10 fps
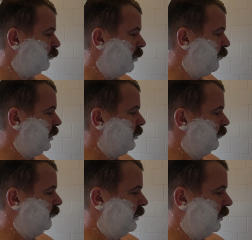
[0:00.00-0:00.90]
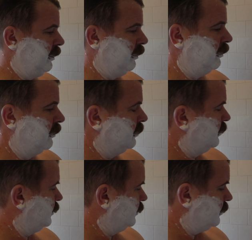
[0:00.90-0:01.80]
my opinion really, and I
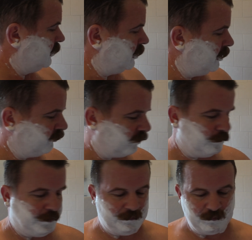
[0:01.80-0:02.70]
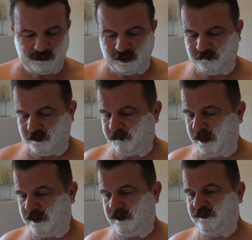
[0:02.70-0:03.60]
know some people would definitely
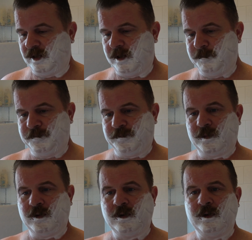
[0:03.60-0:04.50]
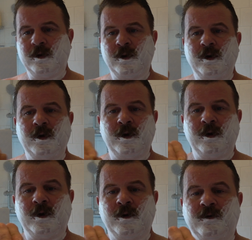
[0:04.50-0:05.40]
back this up.
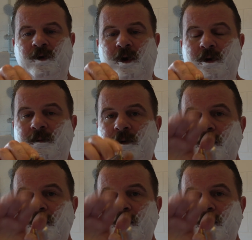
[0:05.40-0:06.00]
So